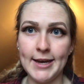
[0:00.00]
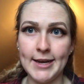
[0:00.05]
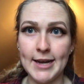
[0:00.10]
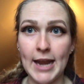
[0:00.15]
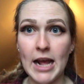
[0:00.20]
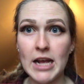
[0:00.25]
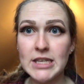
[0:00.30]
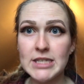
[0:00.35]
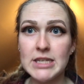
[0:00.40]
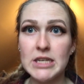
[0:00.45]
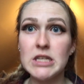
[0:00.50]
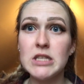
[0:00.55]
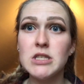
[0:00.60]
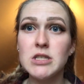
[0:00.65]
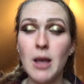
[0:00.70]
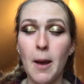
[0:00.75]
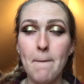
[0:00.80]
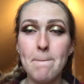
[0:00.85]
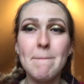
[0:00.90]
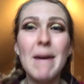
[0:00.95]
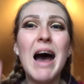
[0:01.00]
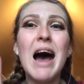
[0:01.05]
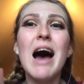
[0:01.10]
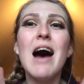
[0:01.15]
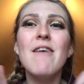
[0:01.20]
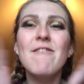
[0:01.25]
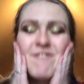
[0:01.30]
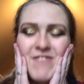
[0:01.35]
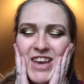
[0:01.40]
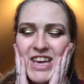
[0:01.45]
Next is
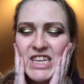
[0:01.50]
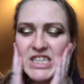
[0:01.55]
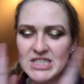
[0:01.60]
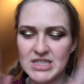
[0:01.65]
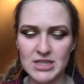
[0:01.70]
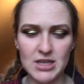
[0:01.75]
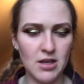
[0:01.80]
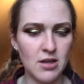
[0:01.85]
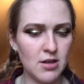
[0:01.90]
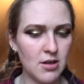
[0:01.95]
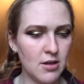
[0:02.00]
my face.